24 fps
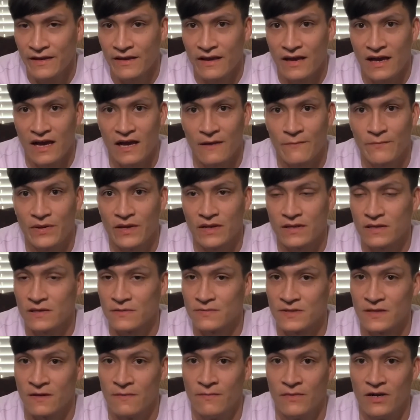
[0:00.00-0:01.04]
I picked up
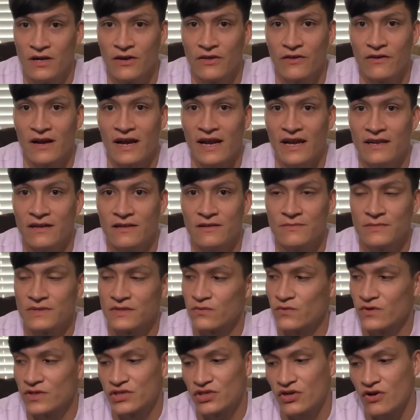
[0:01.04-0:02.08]
some other items
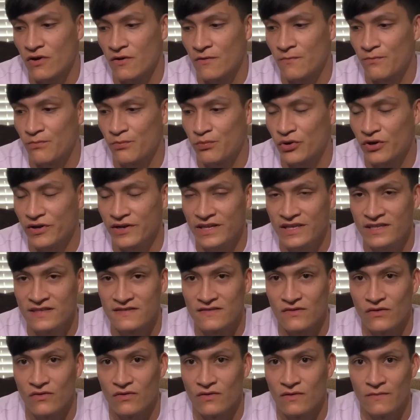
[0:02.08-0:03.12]
which are pretty
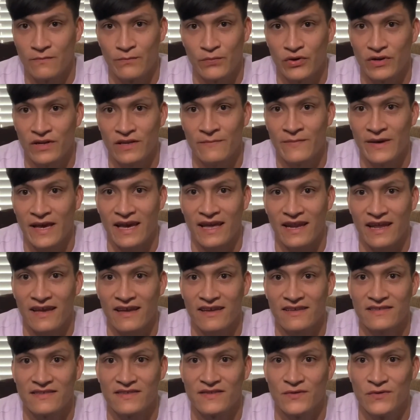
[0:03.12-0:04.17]

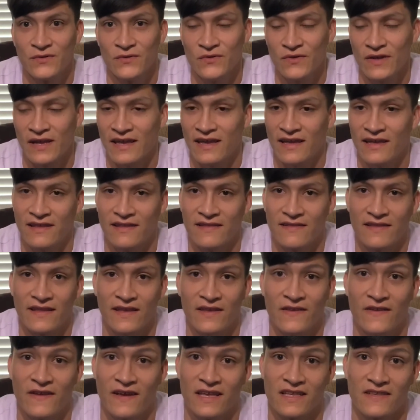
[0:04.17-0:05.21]
badass too. And
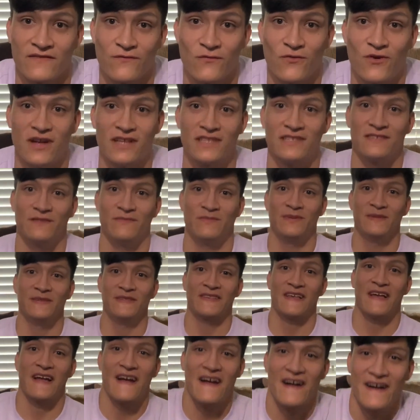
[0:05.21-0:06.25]
thank you guys for watching. Peace
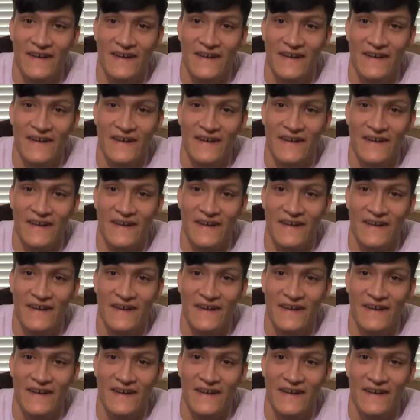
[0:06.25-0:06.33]
out.